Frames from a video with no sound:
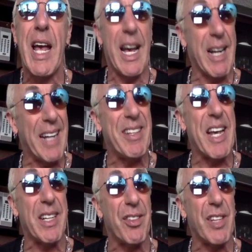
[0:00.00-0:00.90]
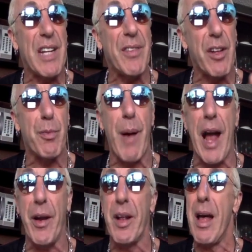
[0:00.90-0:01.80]
an idea conceived and
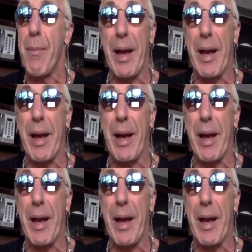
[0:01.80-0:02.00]
inspired